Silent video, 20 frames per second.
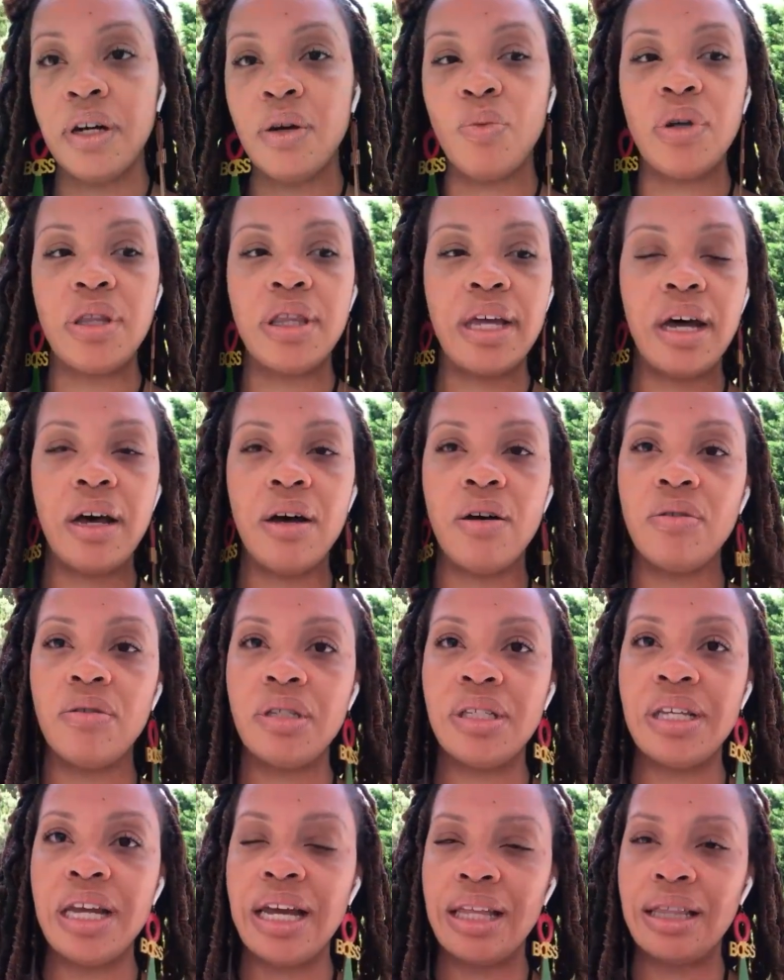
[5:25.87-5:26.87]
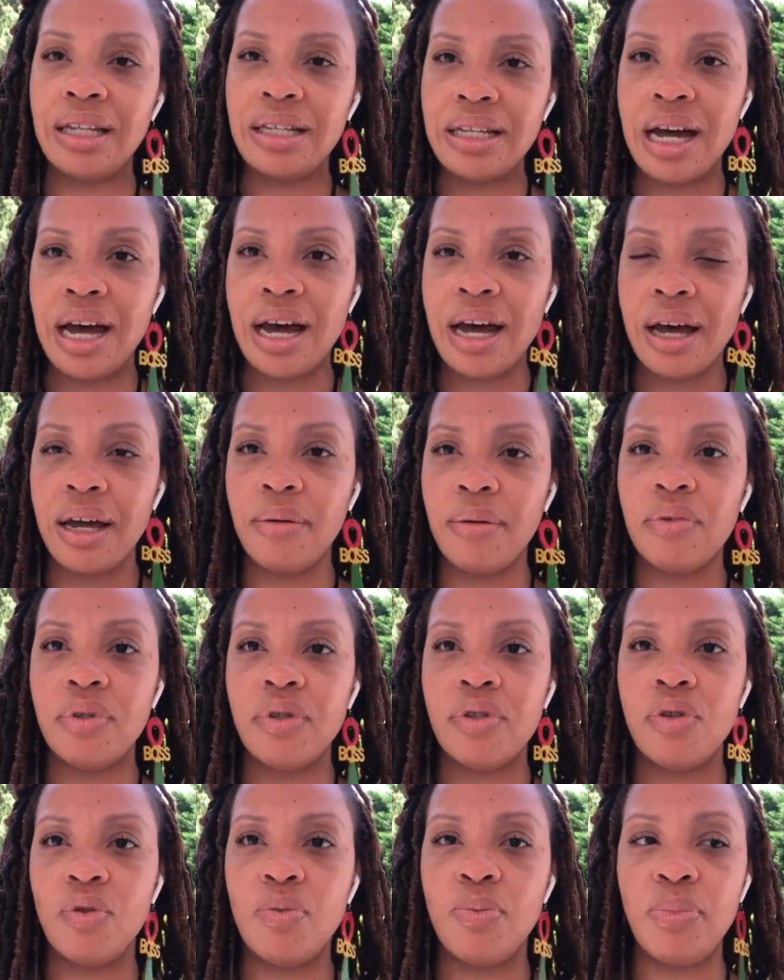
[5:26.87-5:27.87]
without taking the time
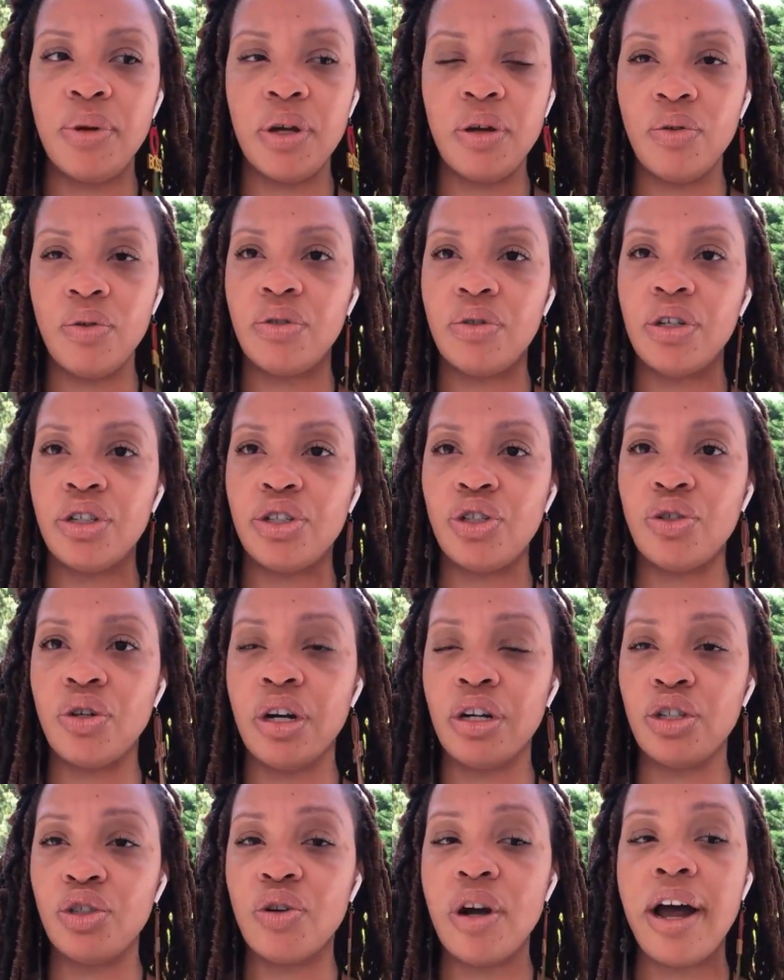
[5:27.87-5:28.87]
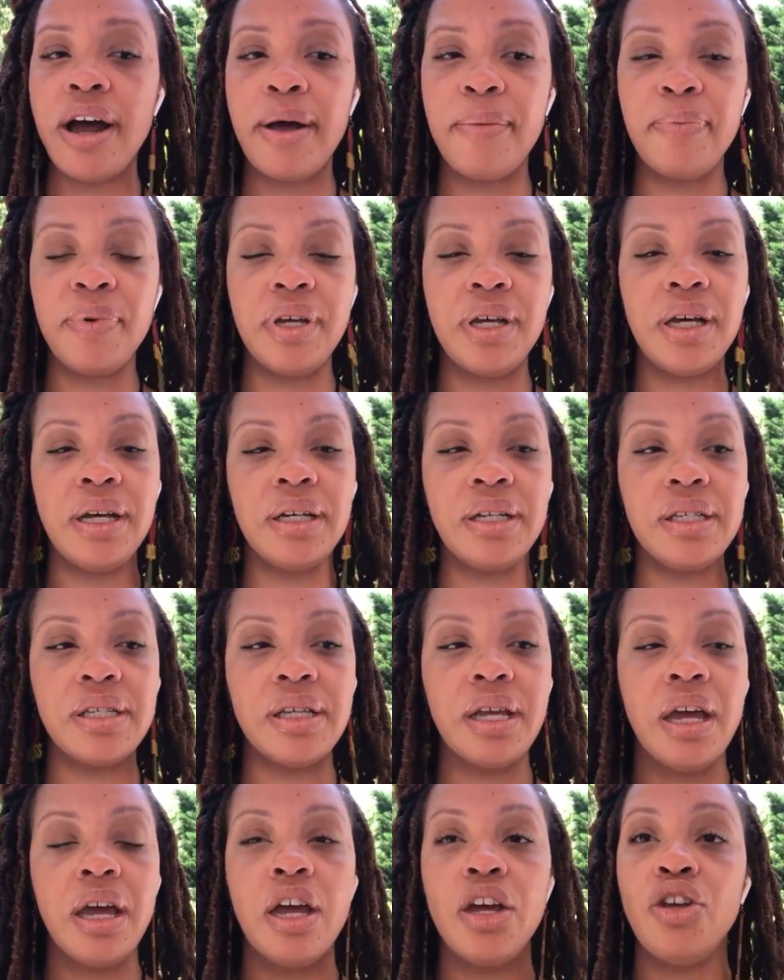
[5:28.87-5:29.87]
to build a strong tribe, because
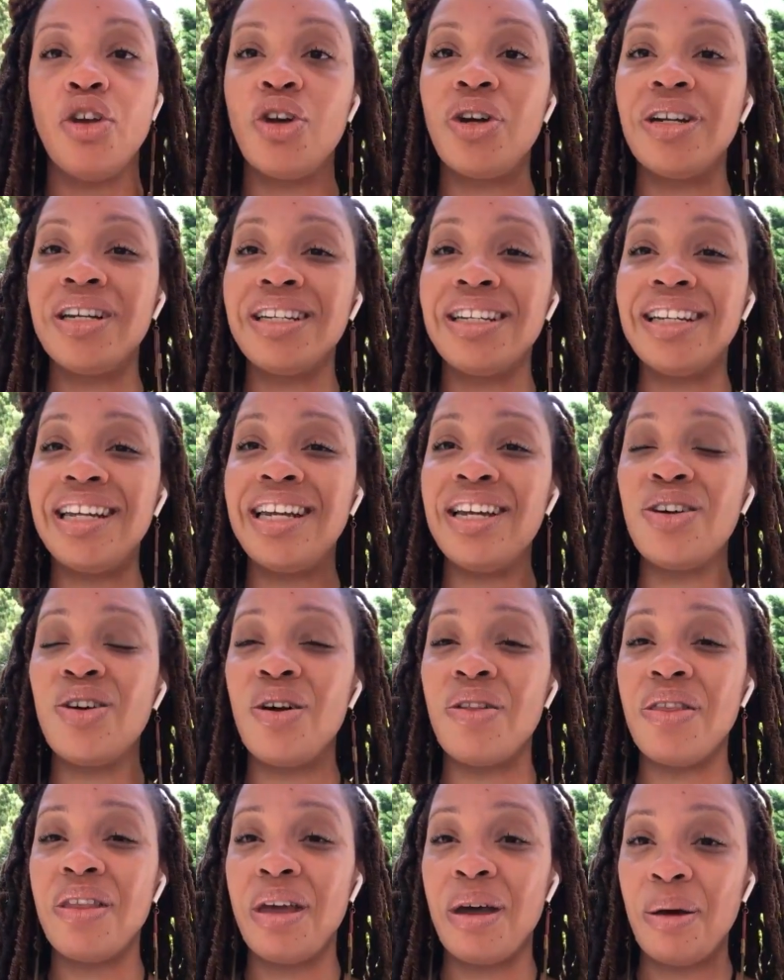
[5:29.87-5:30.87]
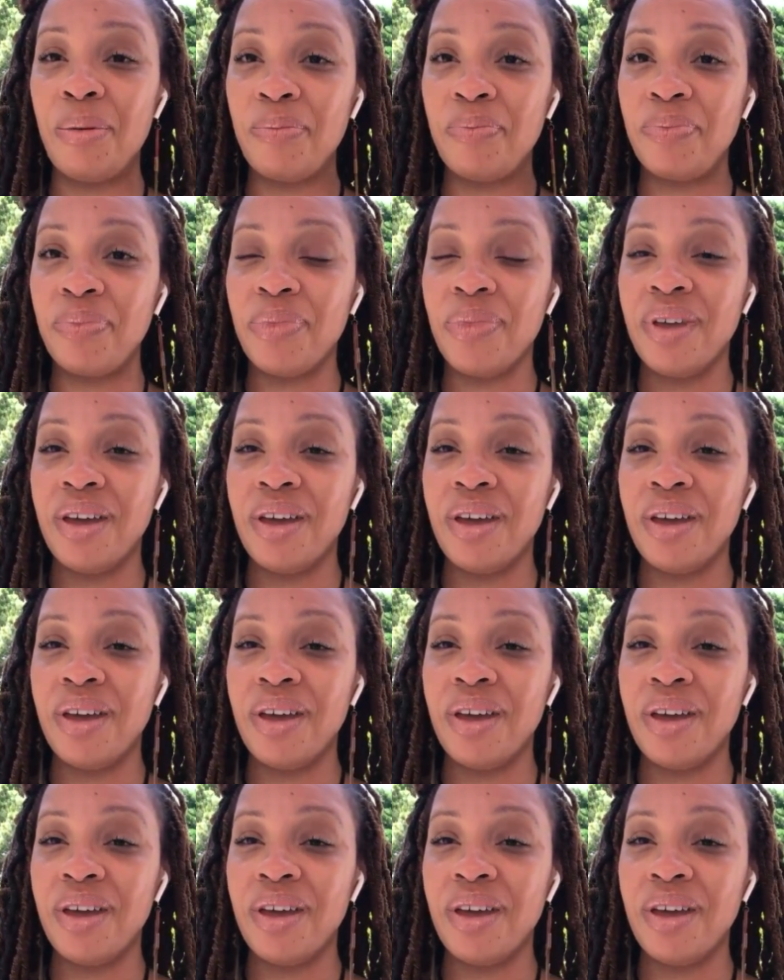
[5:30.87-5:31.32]
you're going to lean on them